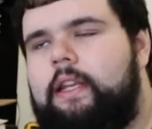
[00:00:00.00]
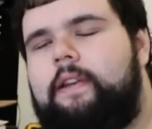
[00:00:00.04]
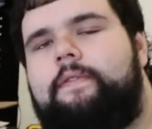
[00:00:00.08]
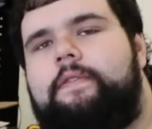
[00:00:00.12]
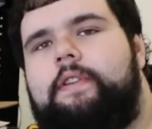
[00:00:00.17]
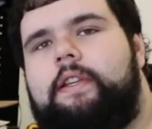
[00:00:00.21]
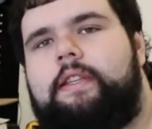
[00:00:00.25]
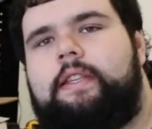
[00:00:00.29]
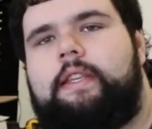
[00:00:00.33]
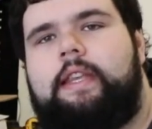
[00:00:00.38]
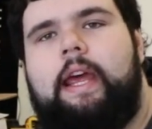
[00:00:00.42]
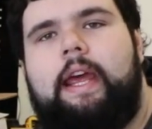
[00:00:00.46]
of
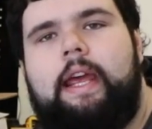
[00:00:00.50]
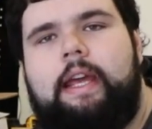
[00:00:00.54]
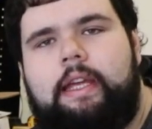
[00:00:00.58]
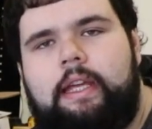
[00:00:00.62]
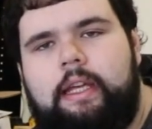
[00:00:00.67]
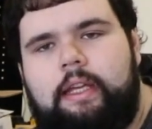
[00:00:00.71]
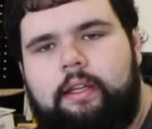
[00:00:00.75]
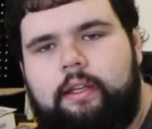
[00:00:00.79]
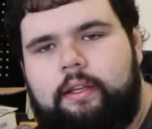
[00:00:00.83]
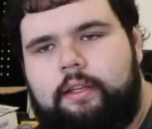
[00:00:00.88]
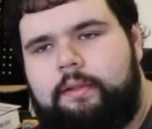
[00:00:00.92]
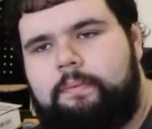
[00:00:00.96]
just
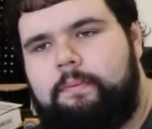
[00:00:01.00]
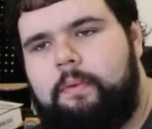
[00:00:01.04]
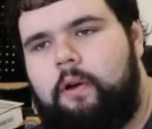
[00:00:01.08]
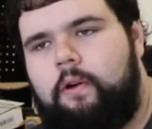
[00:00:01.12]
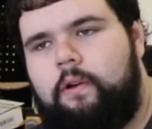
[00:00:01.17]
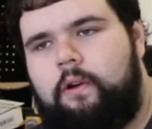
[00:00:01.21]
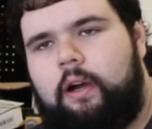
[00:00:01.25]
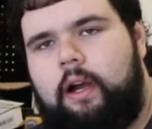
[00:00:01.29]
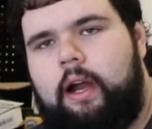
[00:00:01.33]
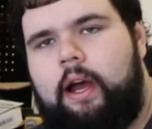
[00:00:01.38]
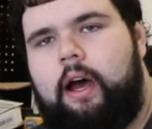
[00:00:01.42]
taking this motor